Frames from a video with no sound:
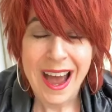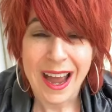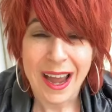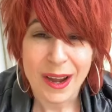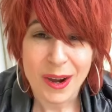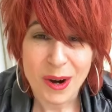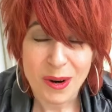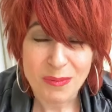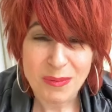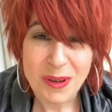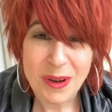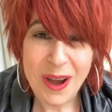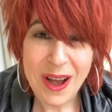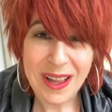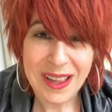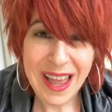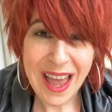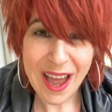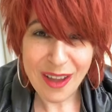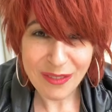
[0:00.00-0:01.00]
I hope you
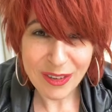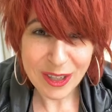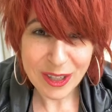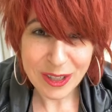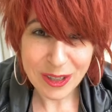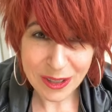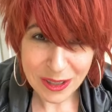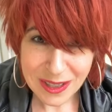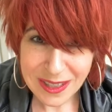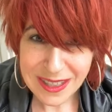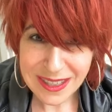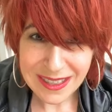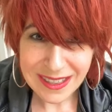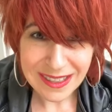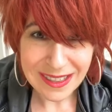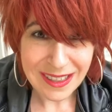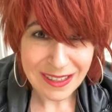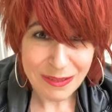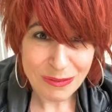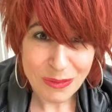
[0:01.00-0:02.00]
all have a good
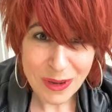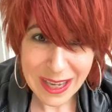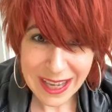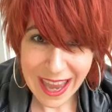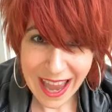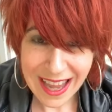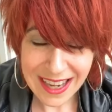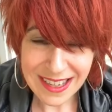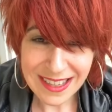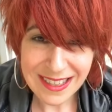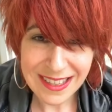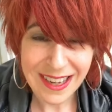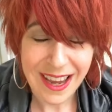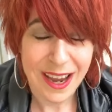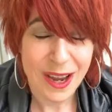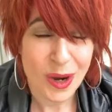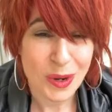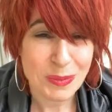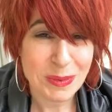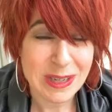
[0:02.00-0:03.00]
weekend. I
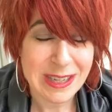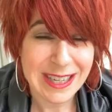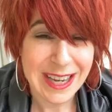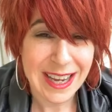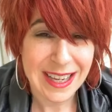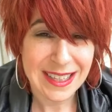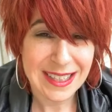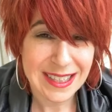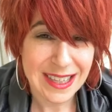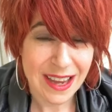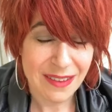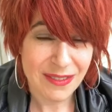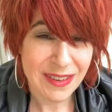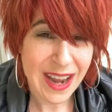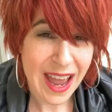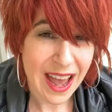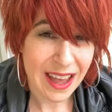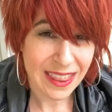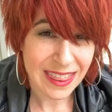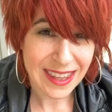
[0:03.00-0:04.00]
hope you're staying safe
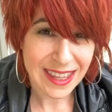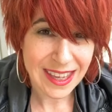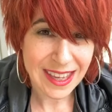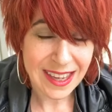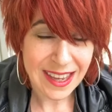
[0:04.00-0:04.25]
and healthy.